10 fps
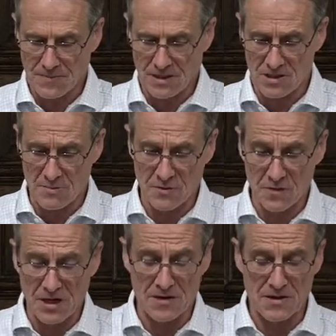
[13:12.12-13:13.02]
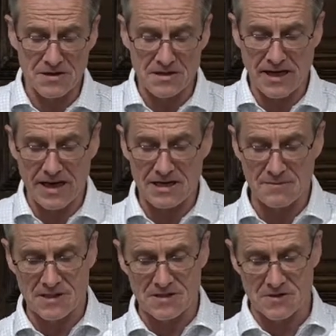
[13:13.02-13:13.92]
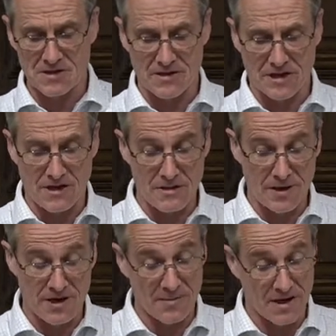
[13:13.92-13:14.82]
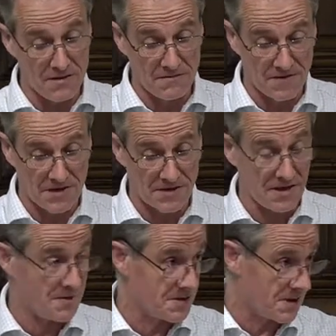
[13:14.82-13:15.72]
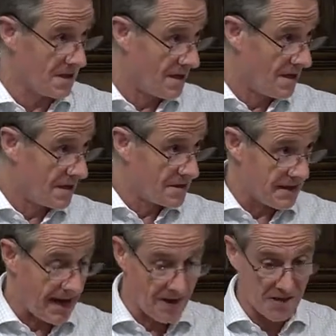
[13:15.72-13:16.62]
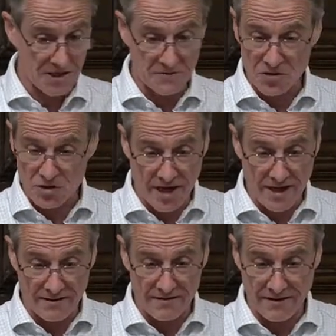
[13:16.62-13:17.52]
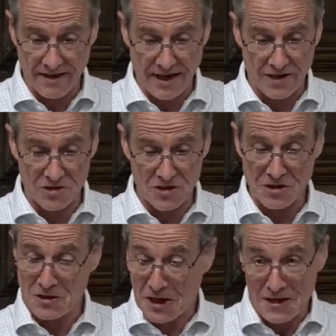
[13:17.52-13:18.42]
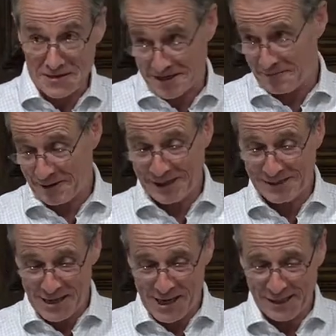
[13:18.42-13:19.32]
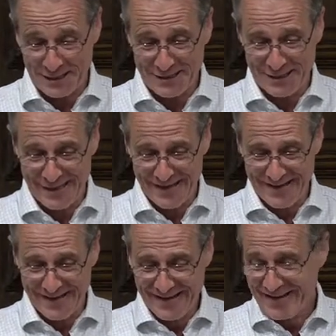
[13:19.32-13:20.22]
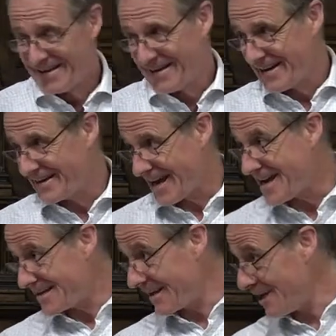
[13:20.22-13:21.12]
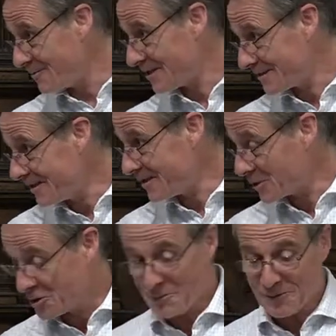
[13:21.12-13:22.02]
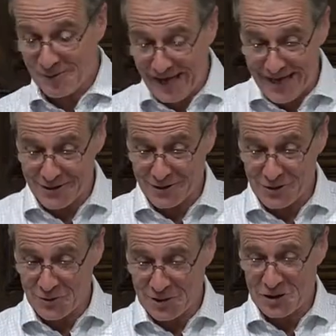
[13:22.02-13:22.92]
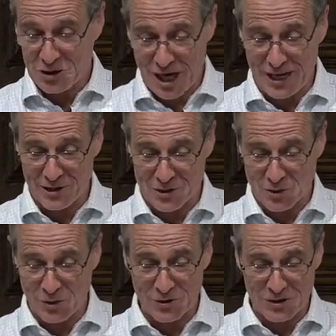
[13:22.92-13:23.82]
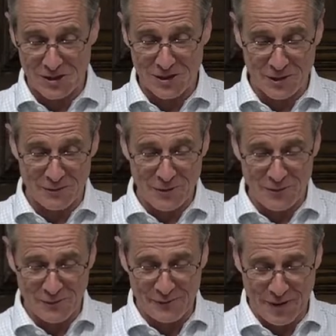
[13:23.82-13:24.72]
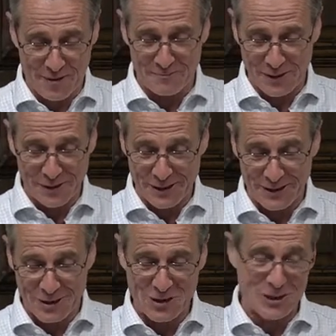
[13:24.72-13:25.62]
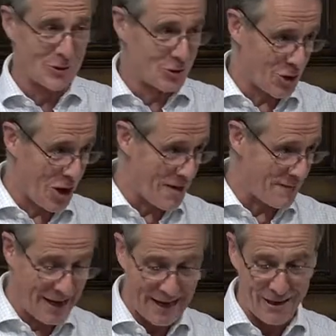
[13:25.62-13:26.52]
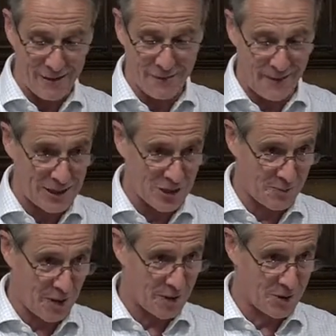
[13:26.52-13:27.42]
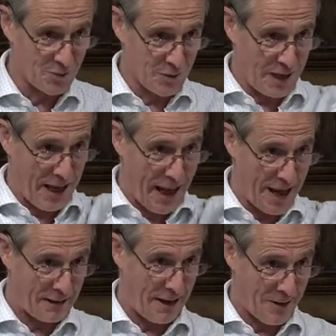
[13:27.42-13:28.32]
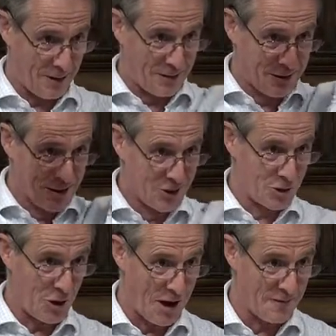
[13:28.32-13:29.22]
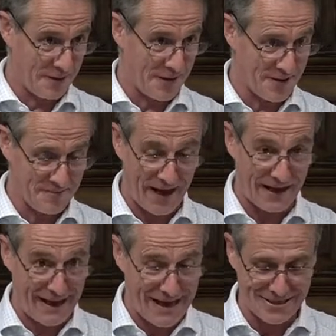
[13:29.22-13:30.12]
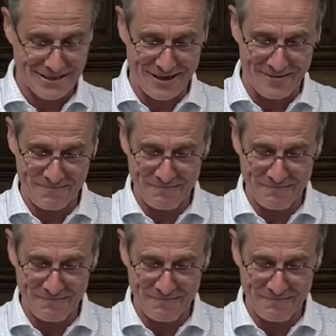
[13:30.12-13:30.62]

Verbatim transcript: Some of you know that uh, eighteen months or so ago I buried my own father. He was a tower of strength, aged ninety when he died. At eighty, he was still at the top of ladders with his chainsaw, still on the roof of farm buildings, still driving in fence posts with a handheld driver at eighty.